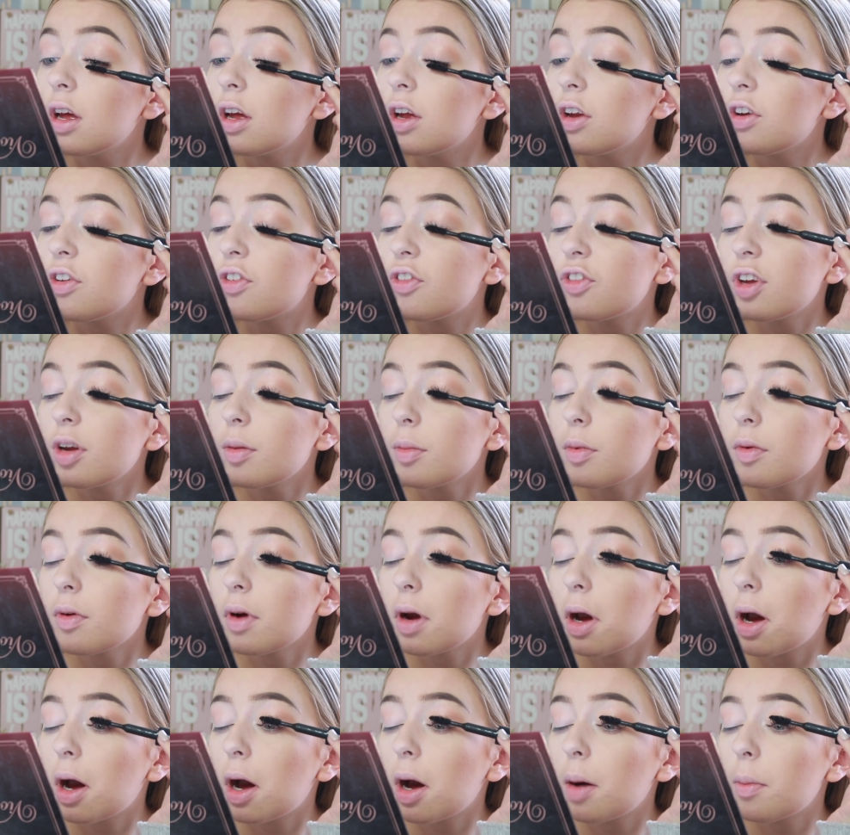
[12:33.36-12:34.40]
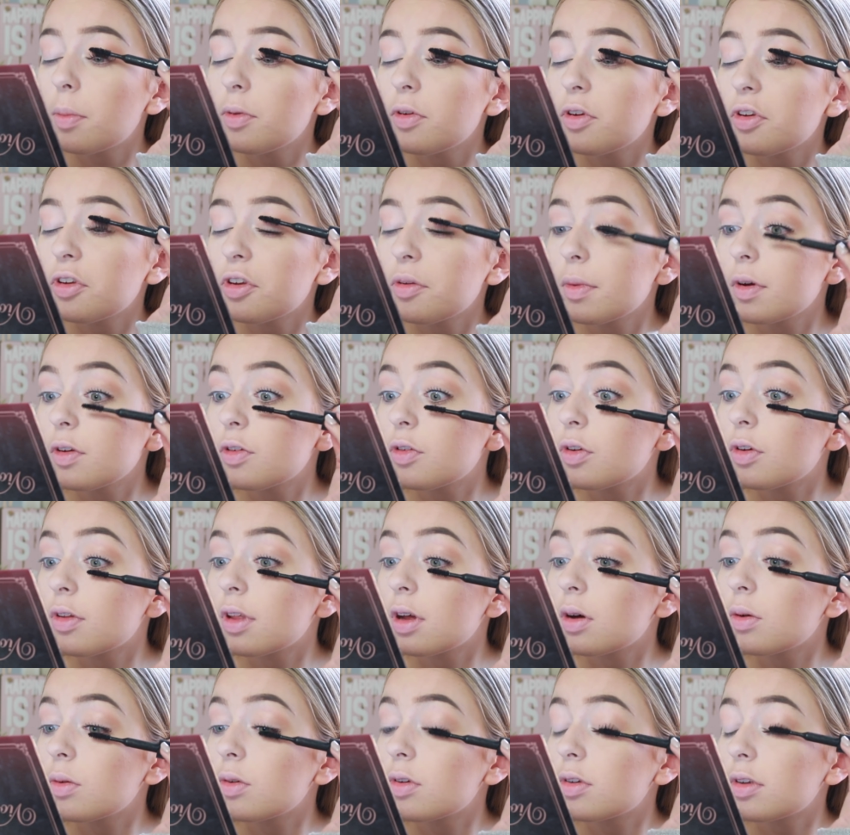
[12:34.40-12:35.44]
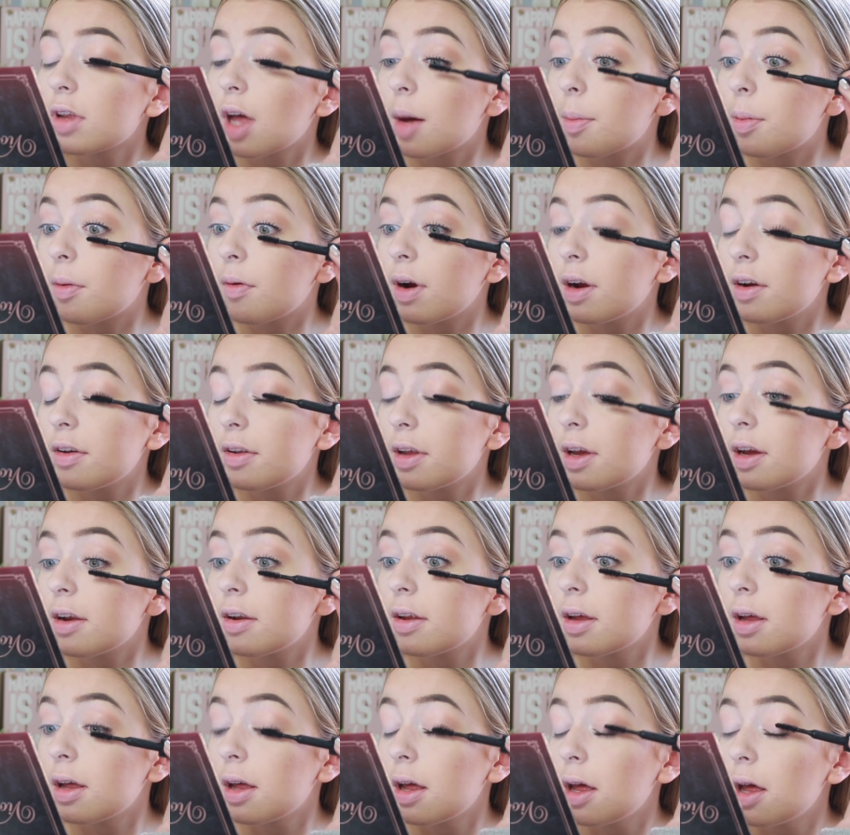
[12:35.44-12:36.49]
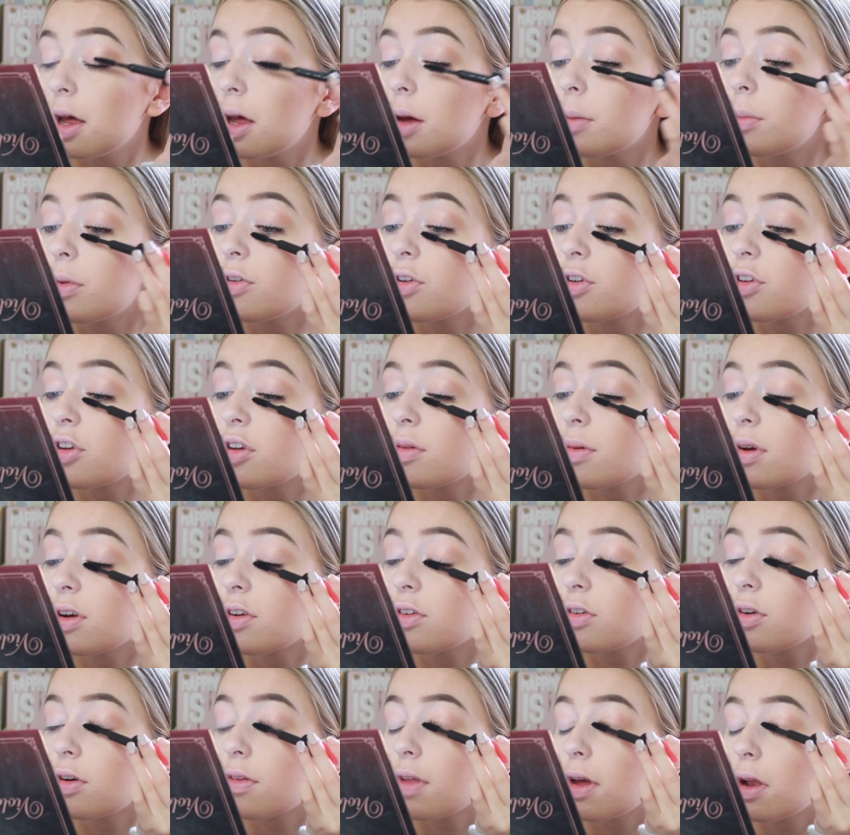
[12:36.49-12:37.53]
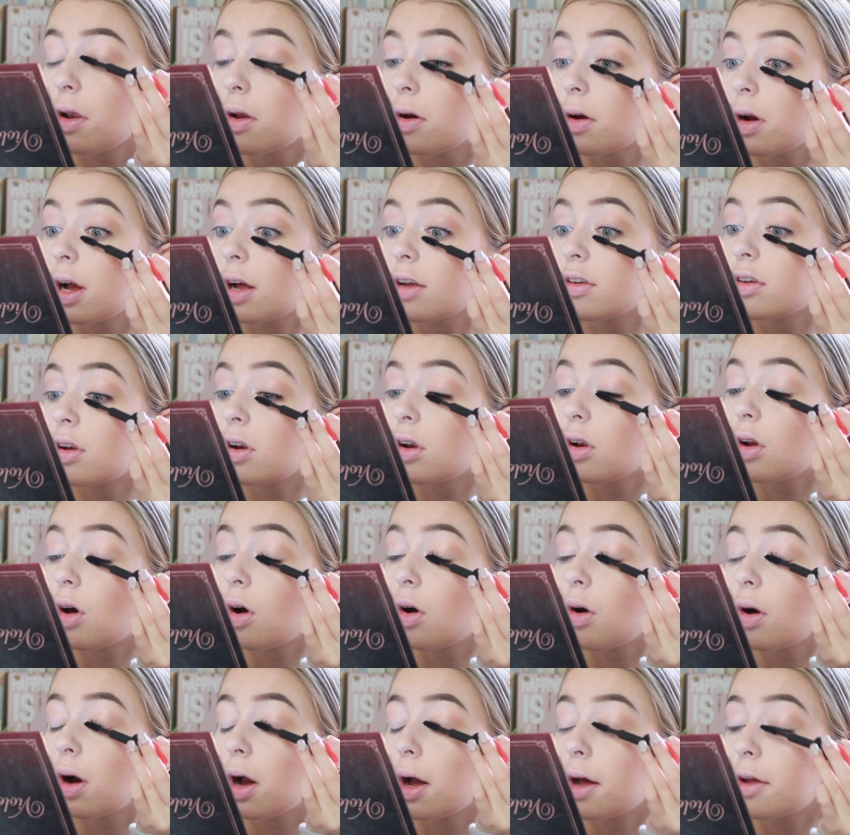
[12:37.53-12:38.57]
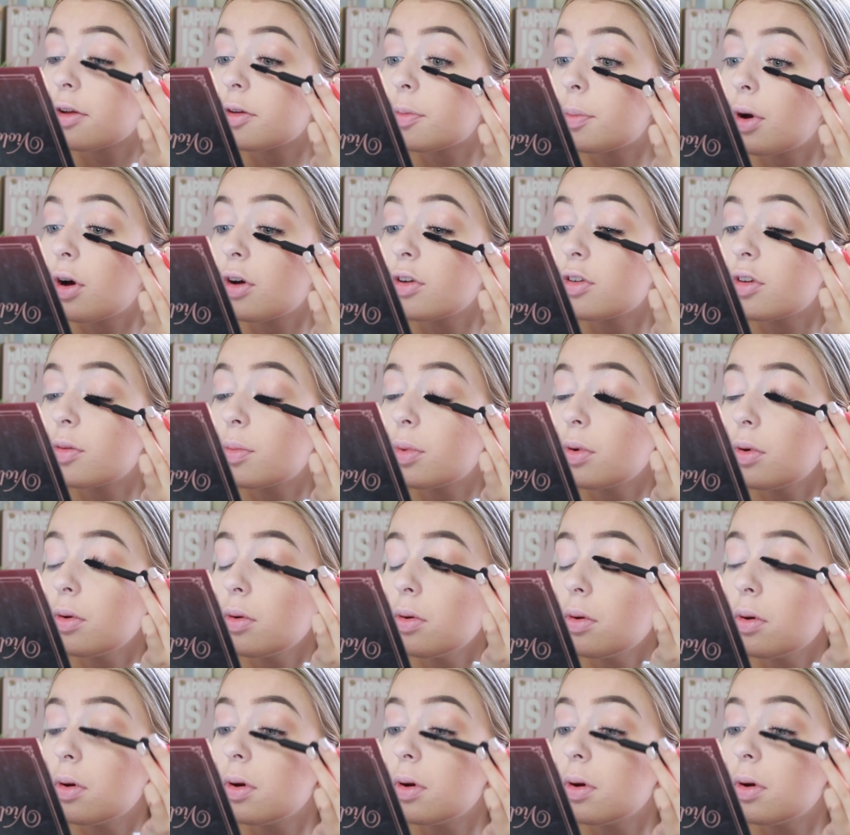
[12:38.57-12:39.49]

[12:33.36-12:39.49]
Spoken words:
shimmer it up just to make sure they're all separated, but just to make sure they look as long as possible.